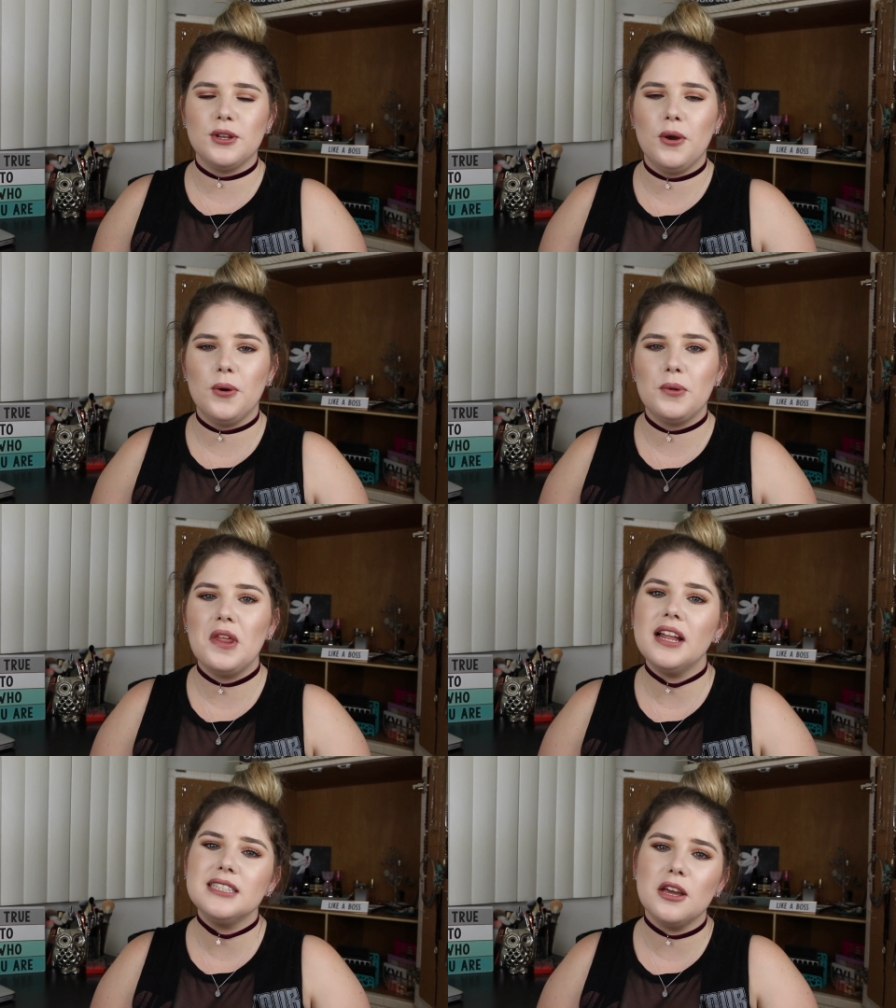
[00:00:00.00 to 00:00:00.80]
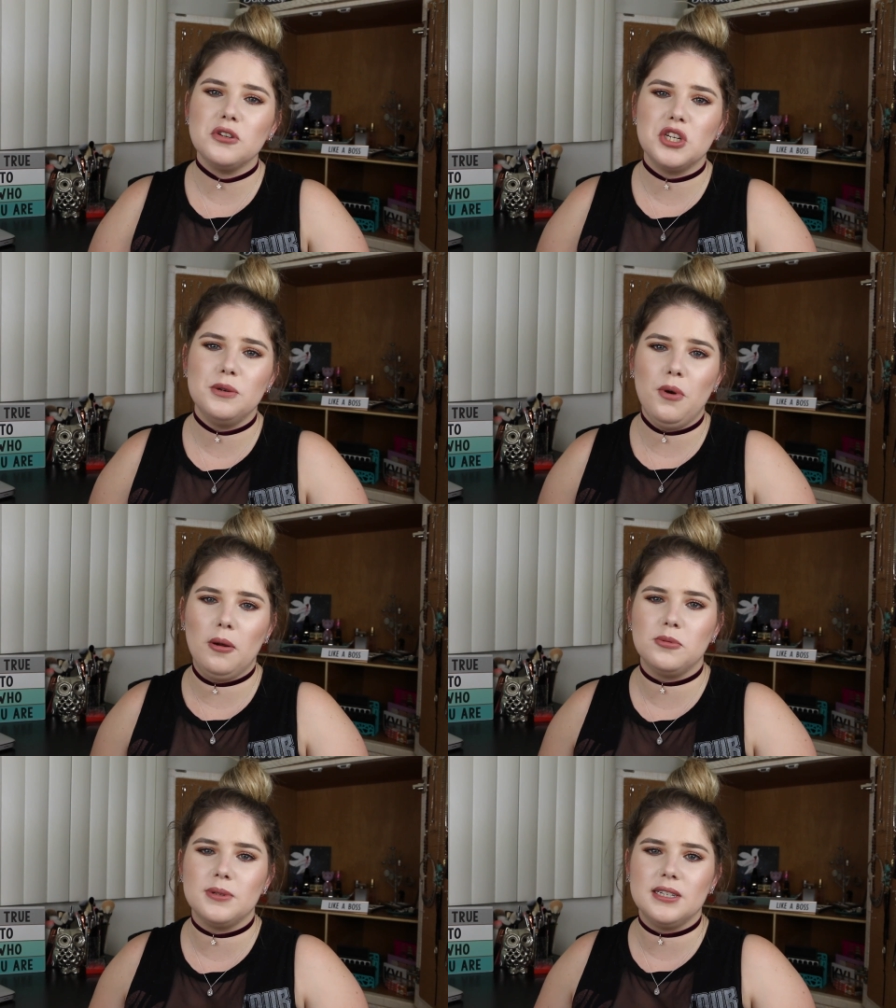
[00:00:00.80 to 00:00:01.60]
So that's how she'd
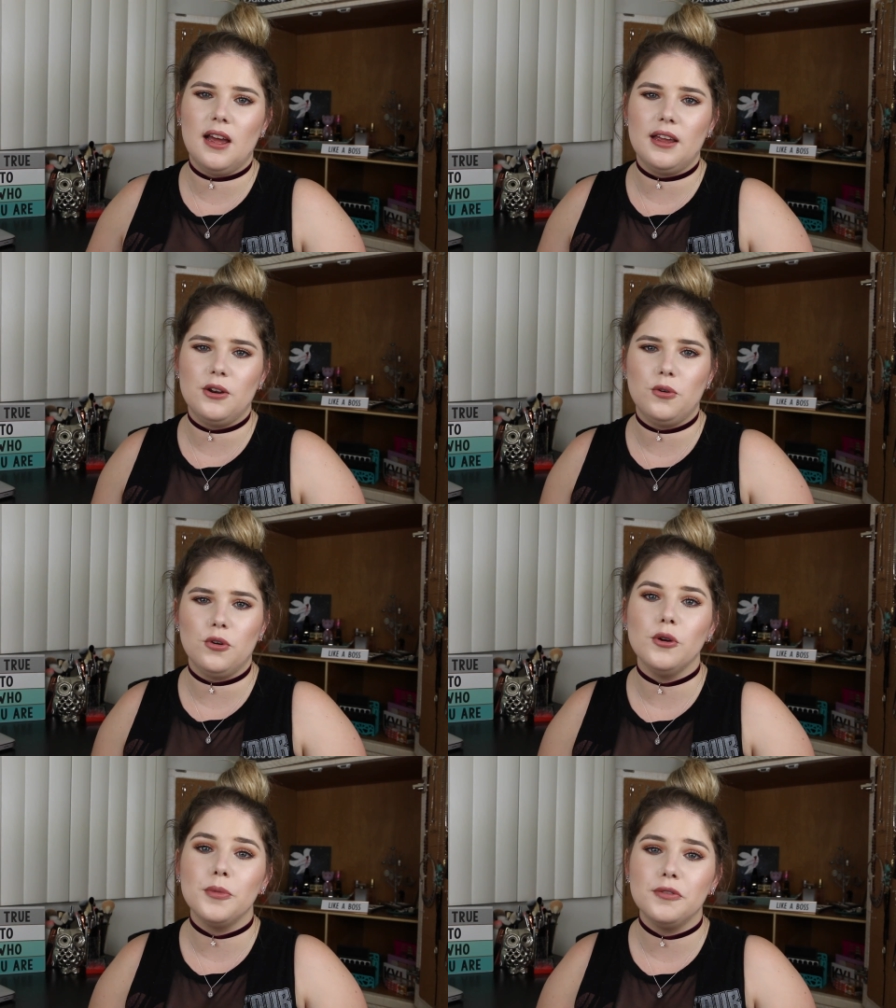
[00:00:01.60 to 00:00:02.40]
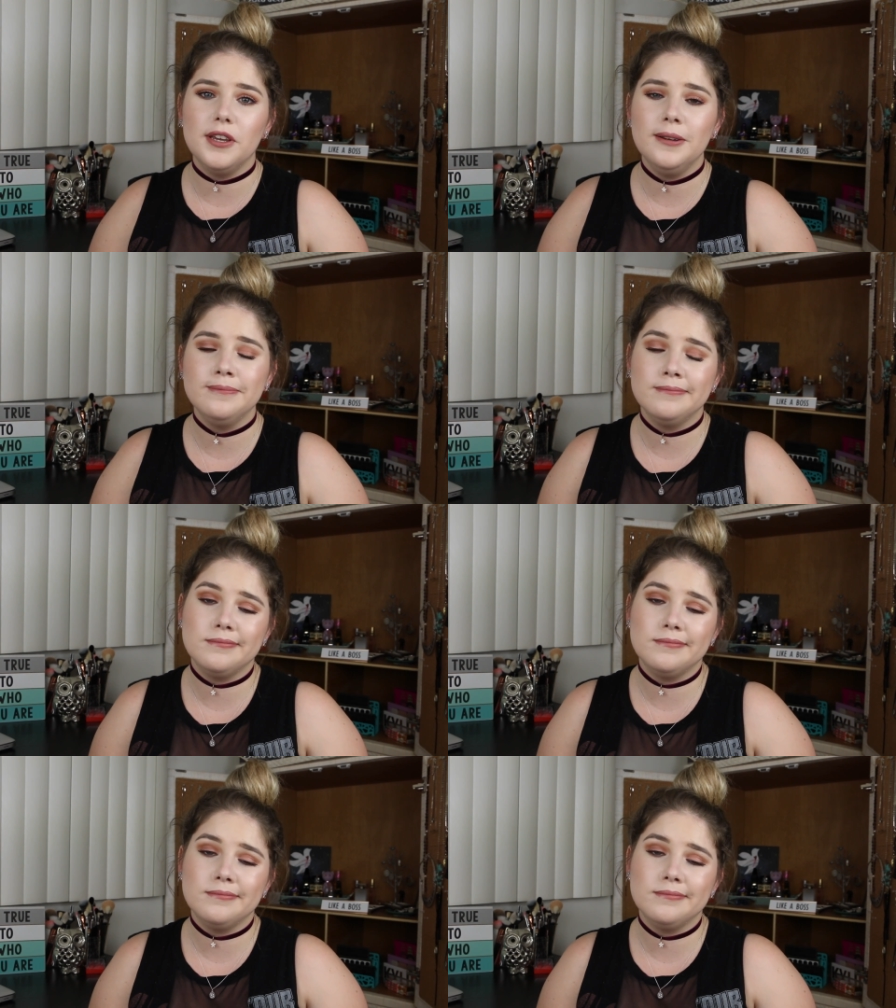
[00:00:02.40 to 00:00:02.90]
probably die in a horror movie.